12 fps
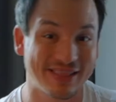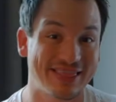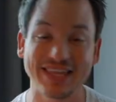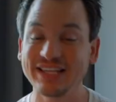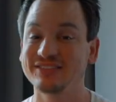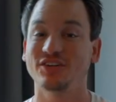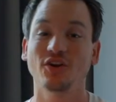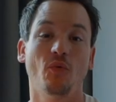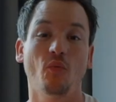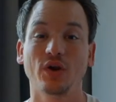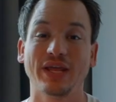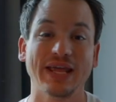that things are
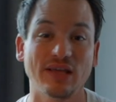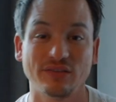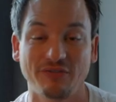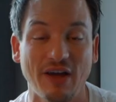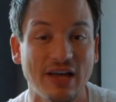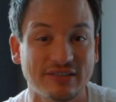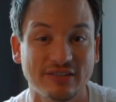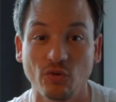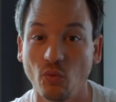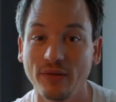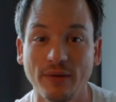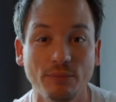not working as fast as you
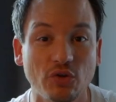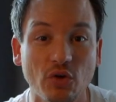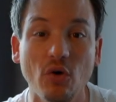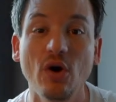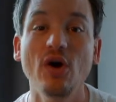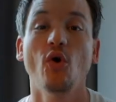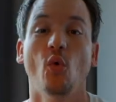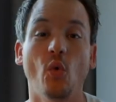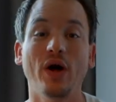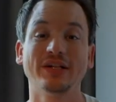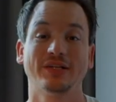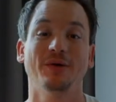want them to,
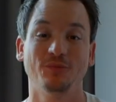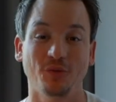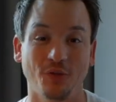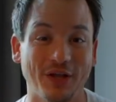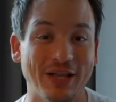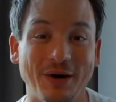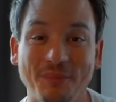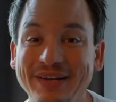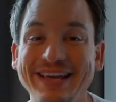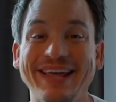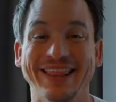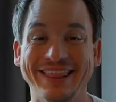welcome to the club.
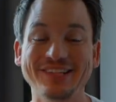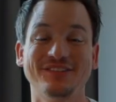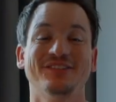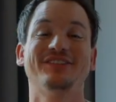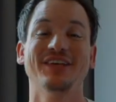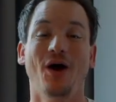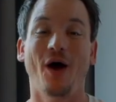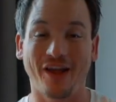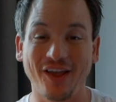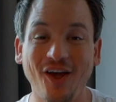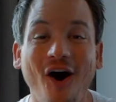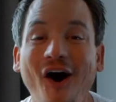This is a
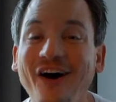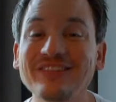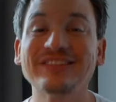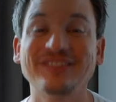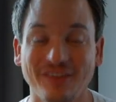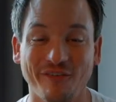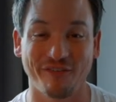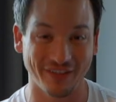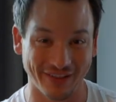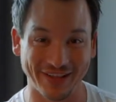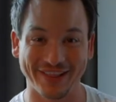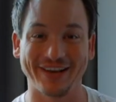constant
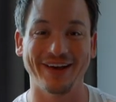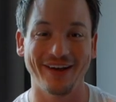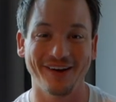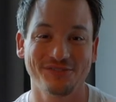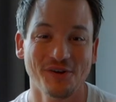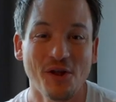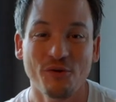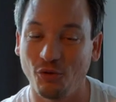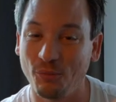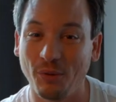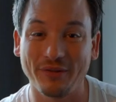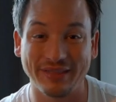feeling that I have
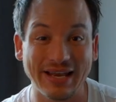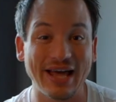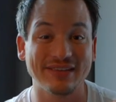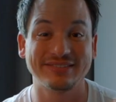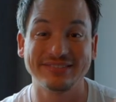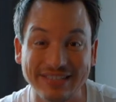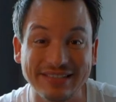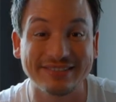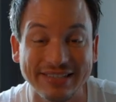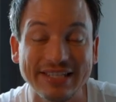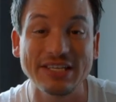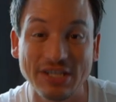for about the last
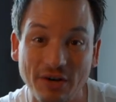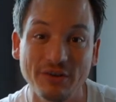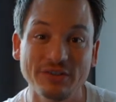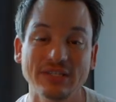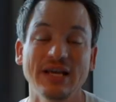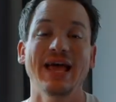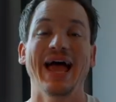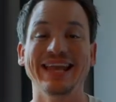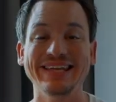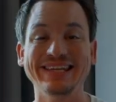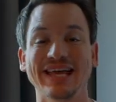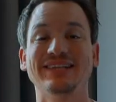16 years,
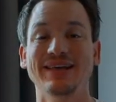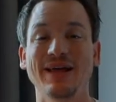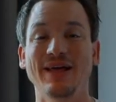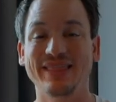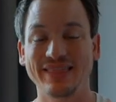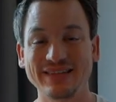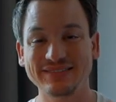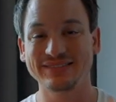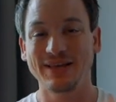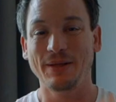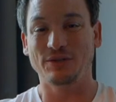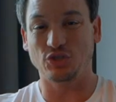and yet
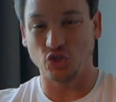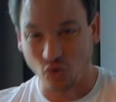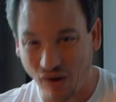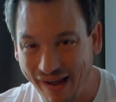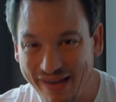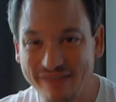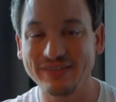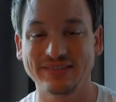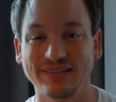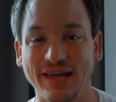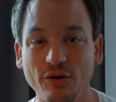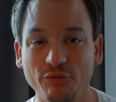this drive
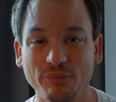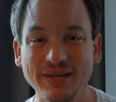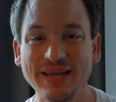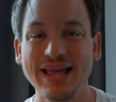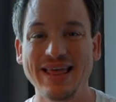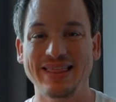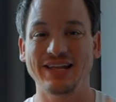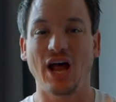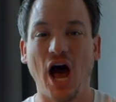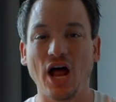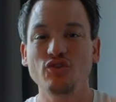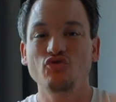inside of me,
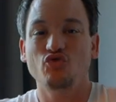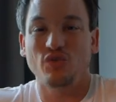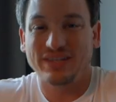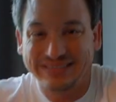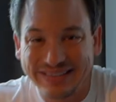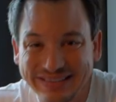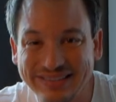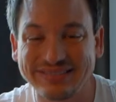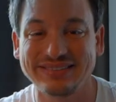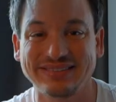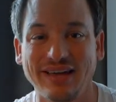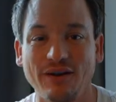that unrestfulness
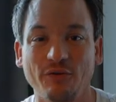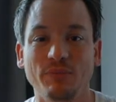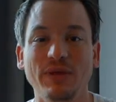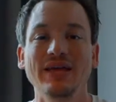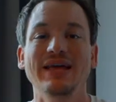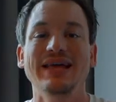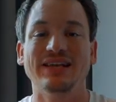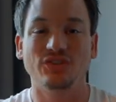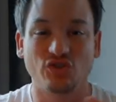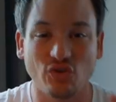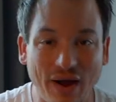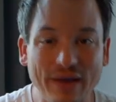inside of me,
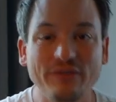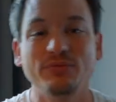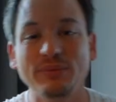drives